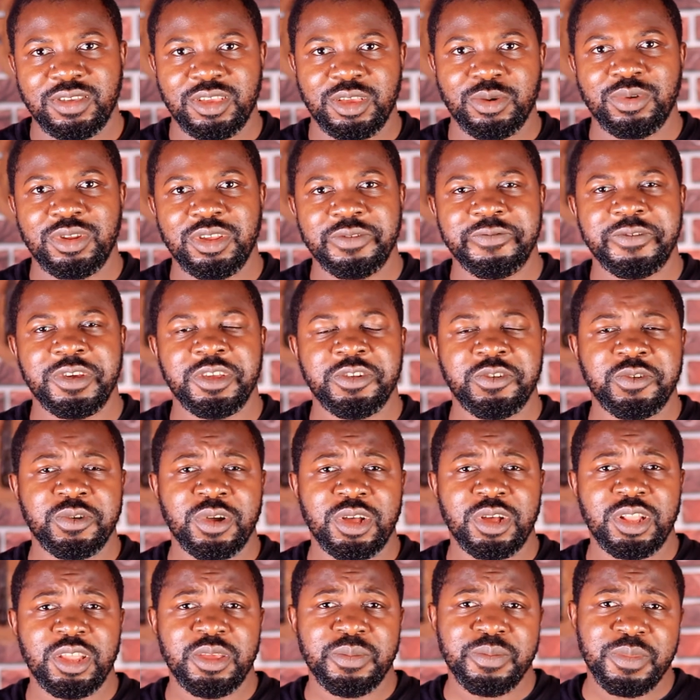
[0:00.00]
he would
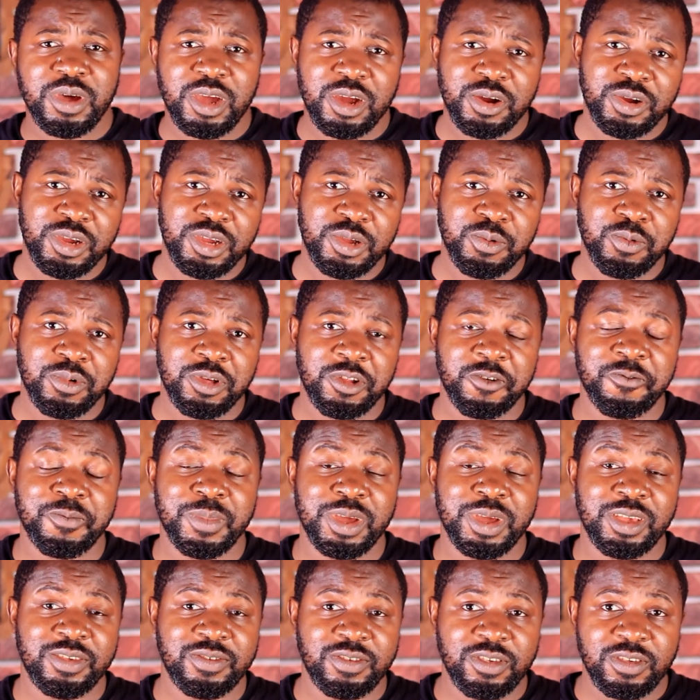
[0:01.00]
eventually marry one of
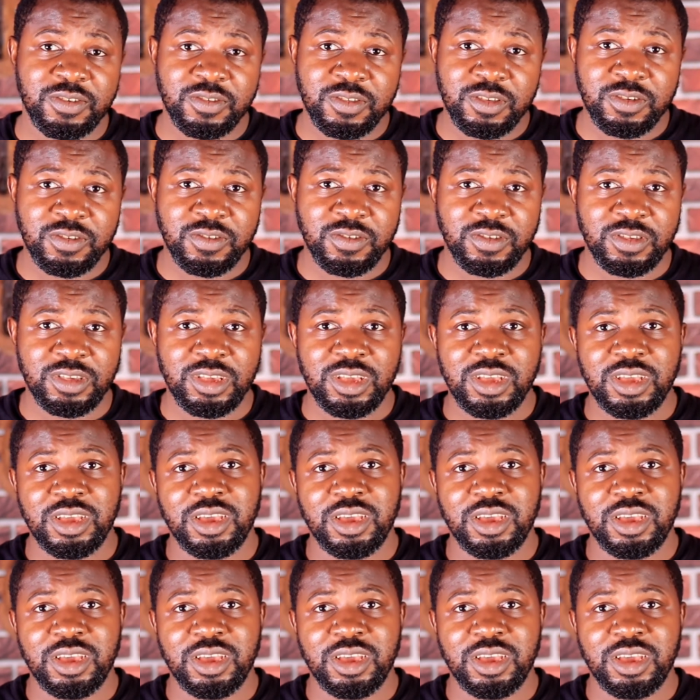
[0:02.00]
my sisters